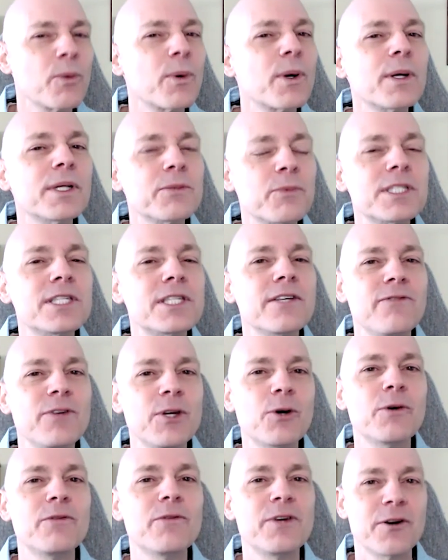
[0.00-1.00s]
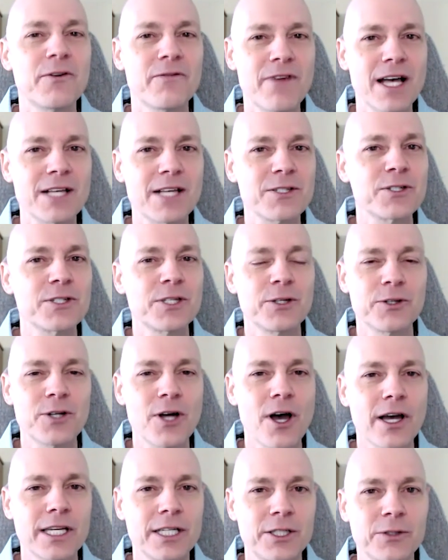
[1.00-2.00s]
What's the view of your investors that you're
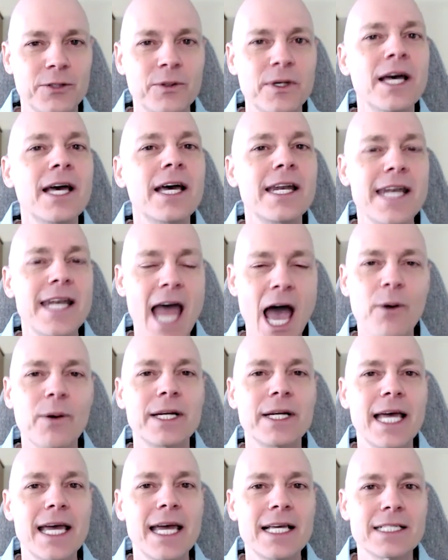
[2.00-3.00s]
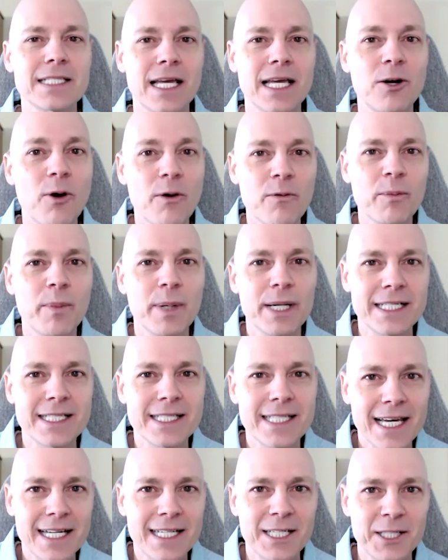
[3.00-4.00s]
talking to nowadays? I know everybody's
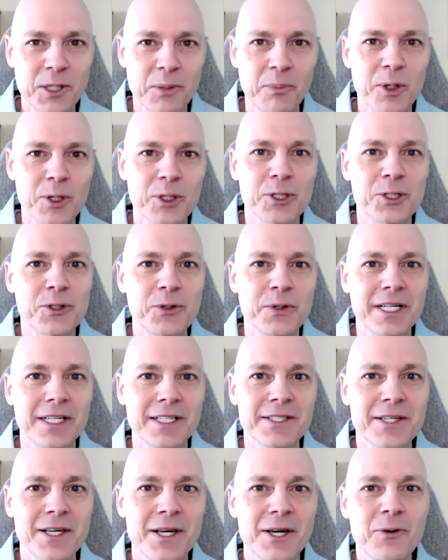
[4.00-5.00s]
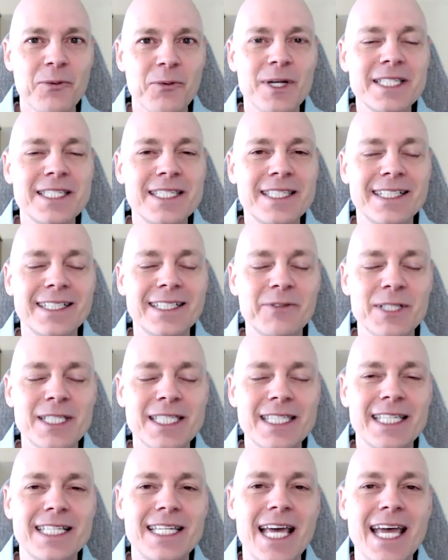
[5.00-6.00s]
tightening the purse strings. What's the
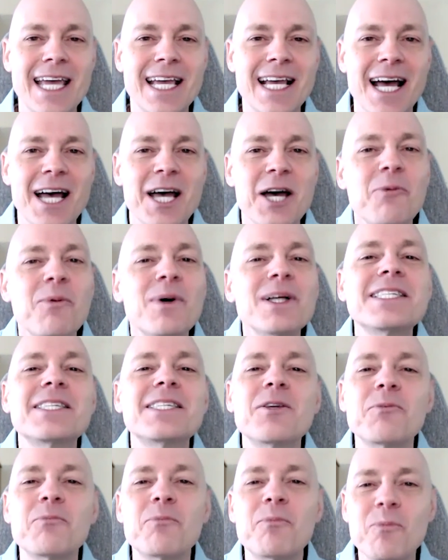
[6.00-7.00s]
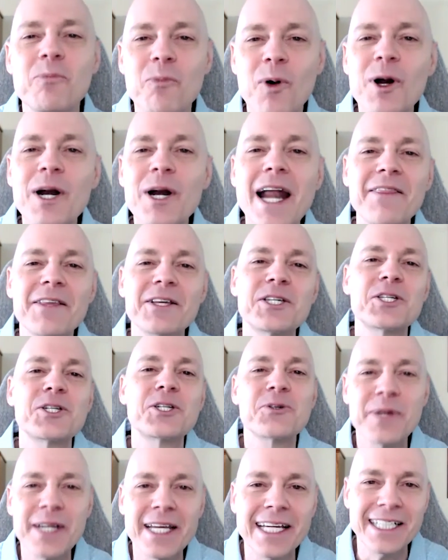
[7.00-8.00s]
take? What's the word on the
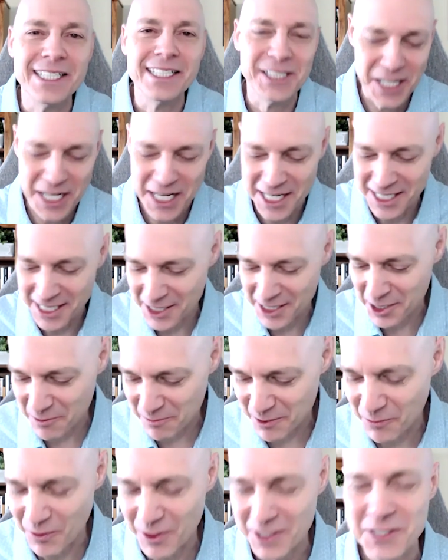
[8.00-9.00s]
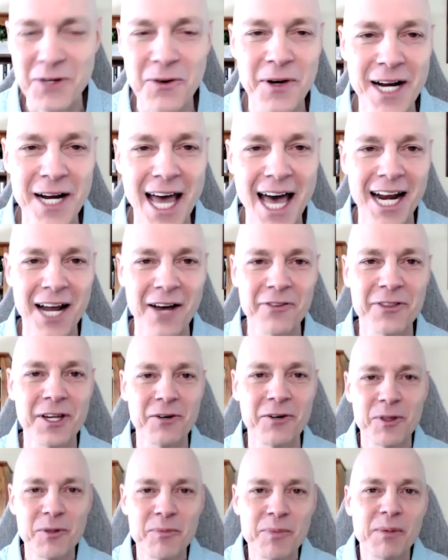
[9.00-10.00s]
street, Jen, in terms of what's going on out
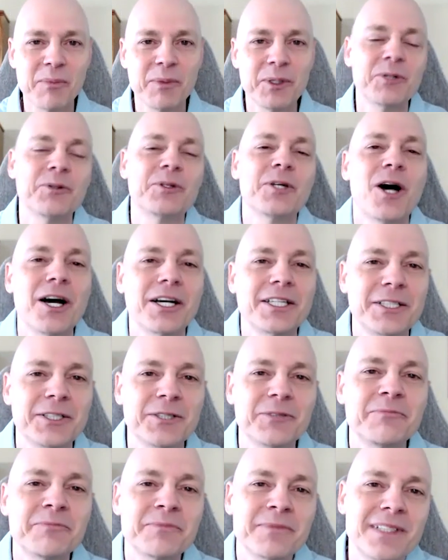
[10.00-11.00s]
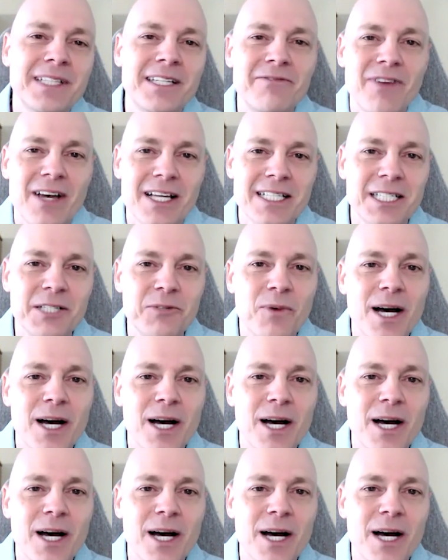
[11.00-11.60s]
there with the people you talk to, investing